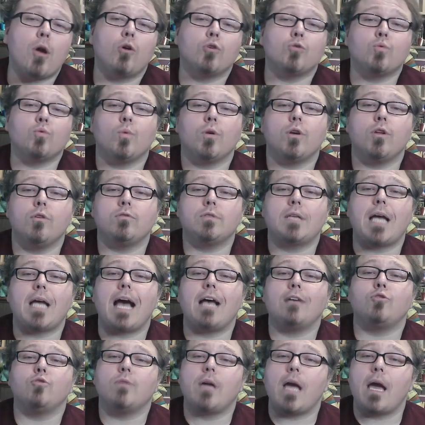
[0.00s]
is one of those
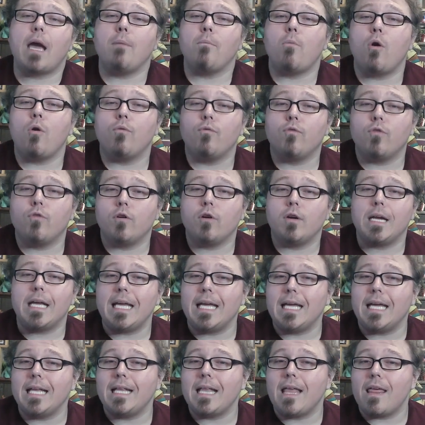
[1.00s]
guys who came over
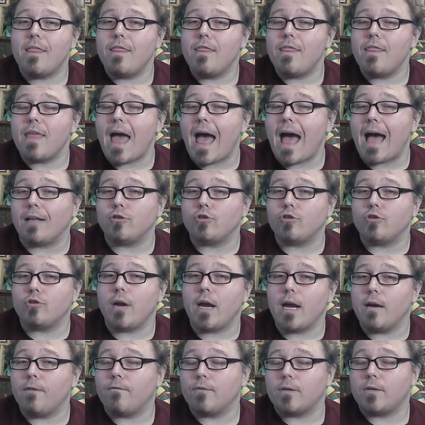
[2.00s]
in that
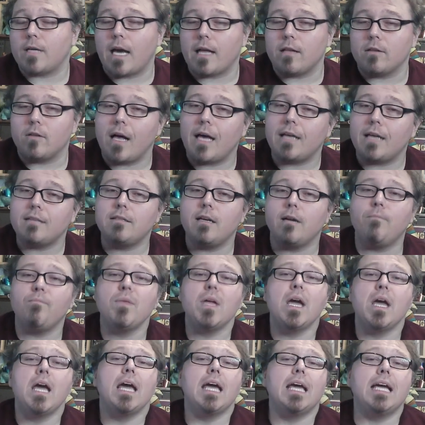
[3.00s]
trade for Tyler Glasnow.
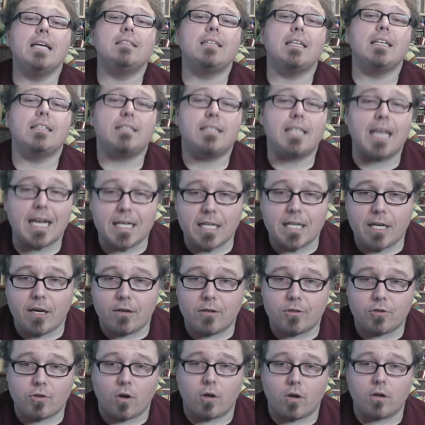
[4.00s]
He is a
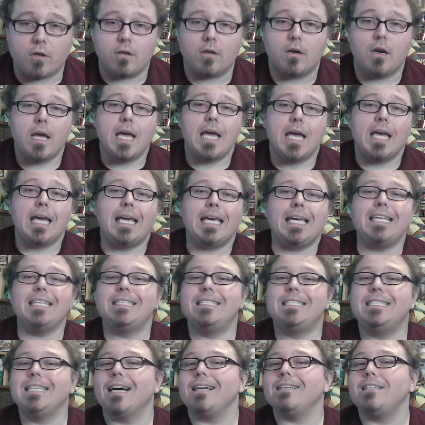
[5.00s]
secondary starter. He
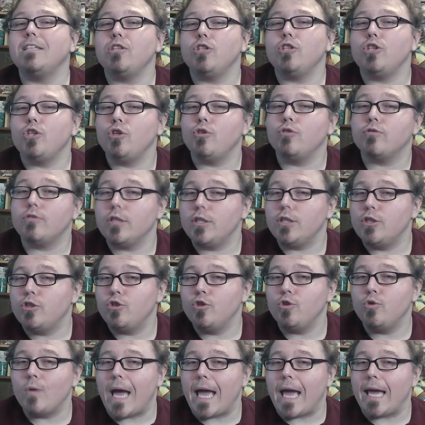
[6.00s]
doesn't usually
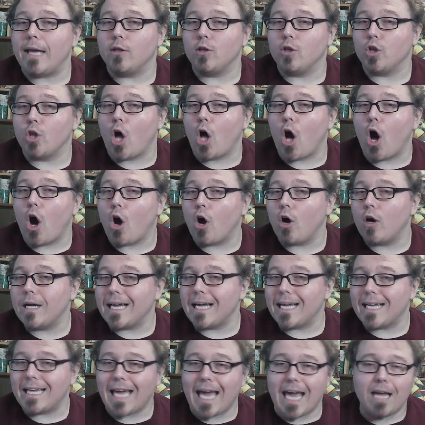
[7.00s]
do a
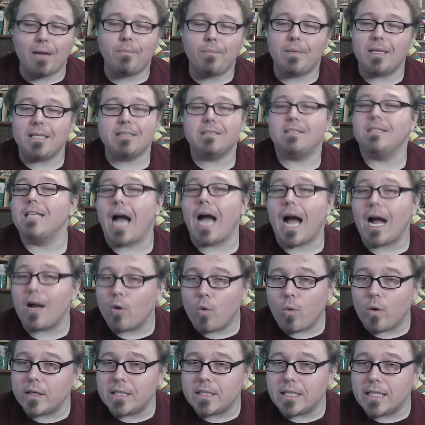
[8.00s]
long game. He's not
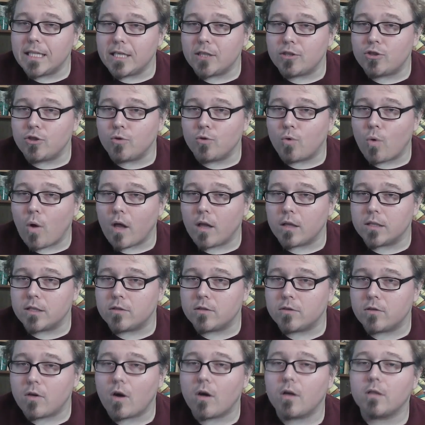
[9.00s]
going to get you quality
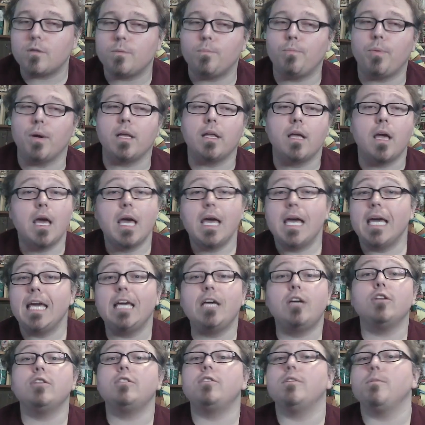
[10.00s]
starts, but
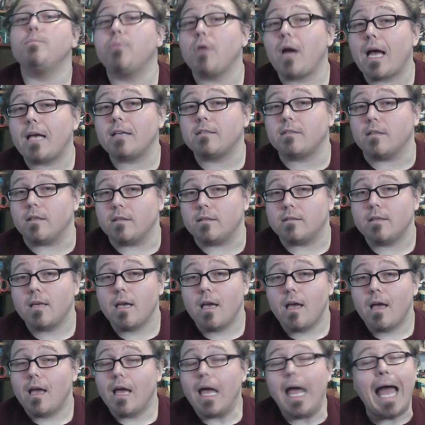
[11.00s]
he could surprise us.
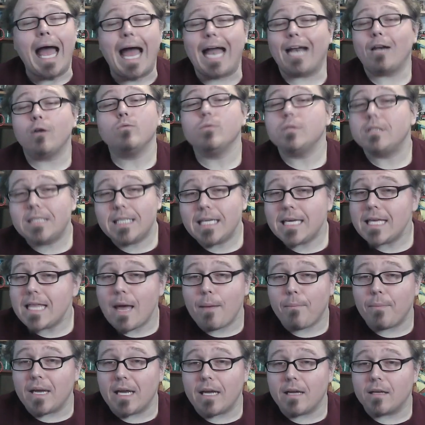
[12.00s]
I don't see
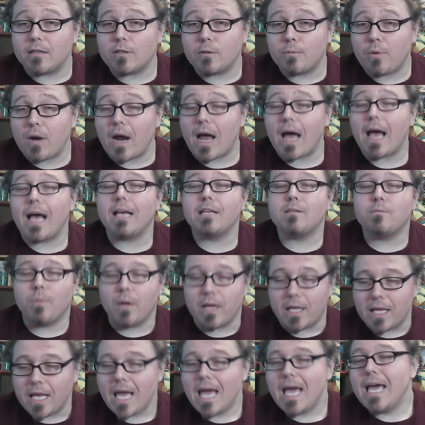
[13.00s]
that being a surprise,
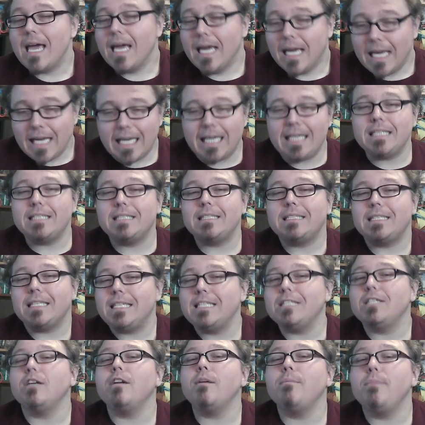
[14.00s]
but he's
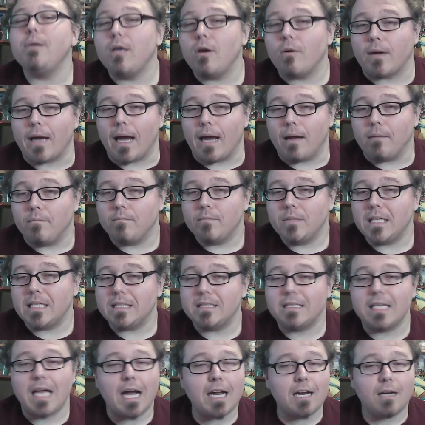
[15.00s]
going to be okay.
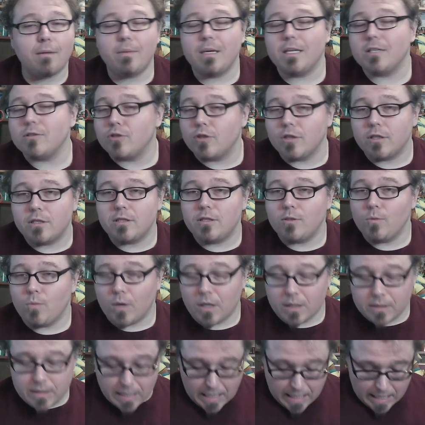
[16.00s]
He's not going to be as good as he
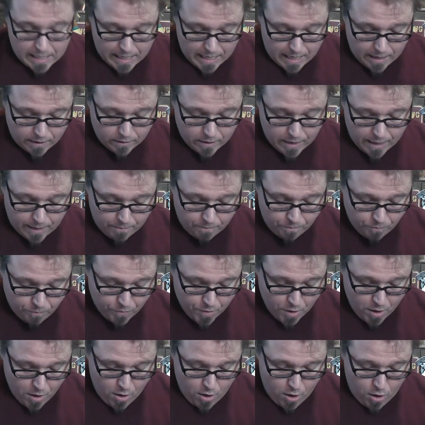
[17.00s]
was in LA.
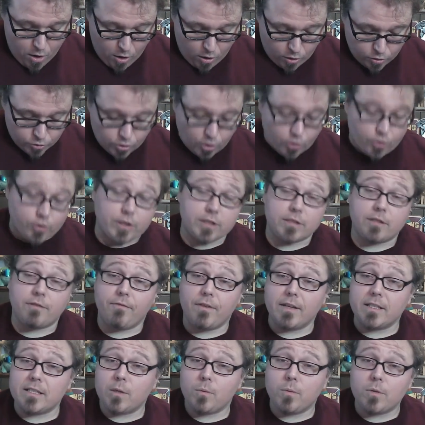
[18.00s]
Also, Chris
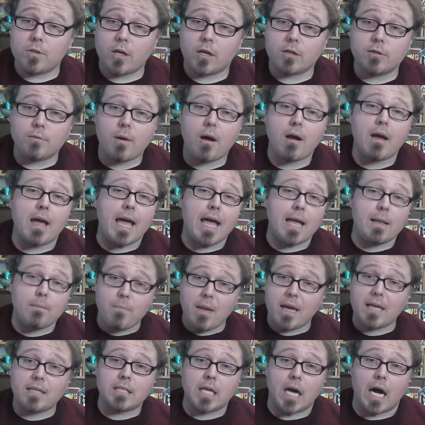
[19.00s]
Davinsky we talked about, and
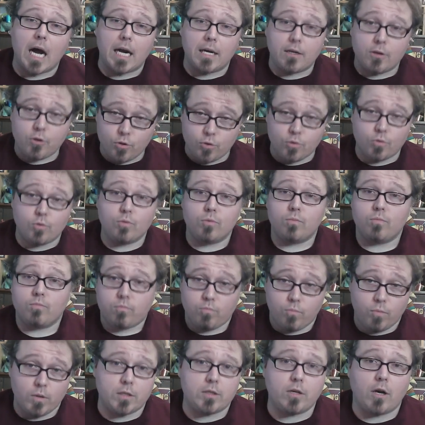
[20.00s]
Maton, who
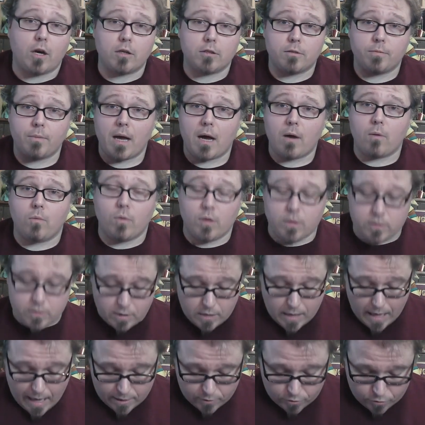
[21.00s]
we talked about was
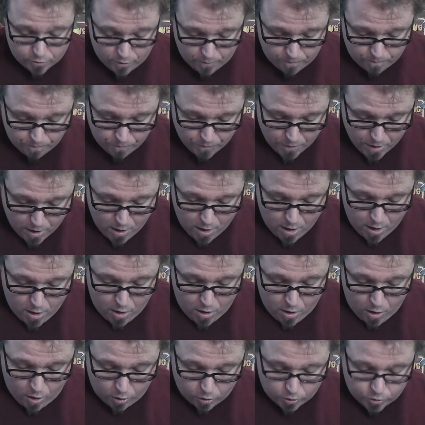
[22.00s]
an Astro.
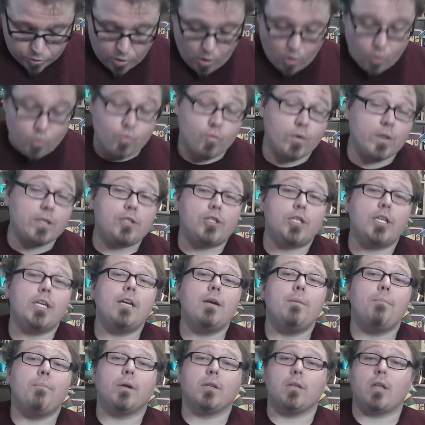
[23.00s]
Also,
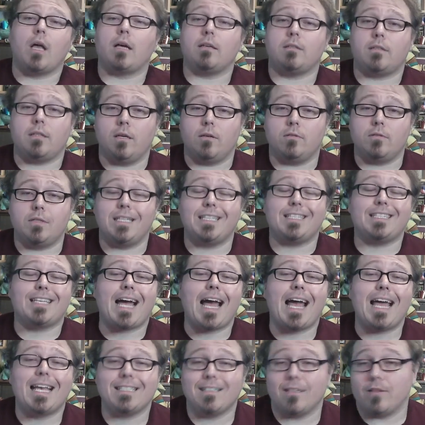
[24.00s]
Richie Palacios. This
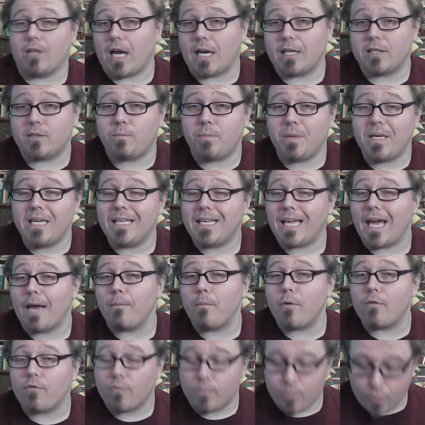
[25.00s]
guy has a lot of speed,
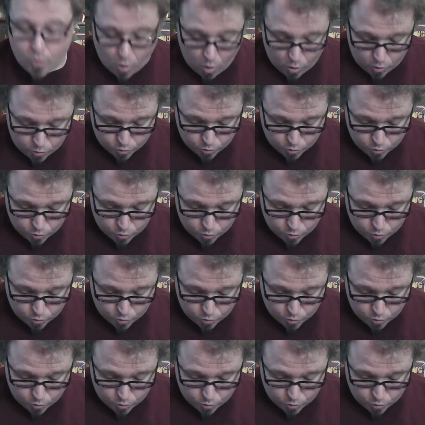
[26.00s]
came over from the Cardinals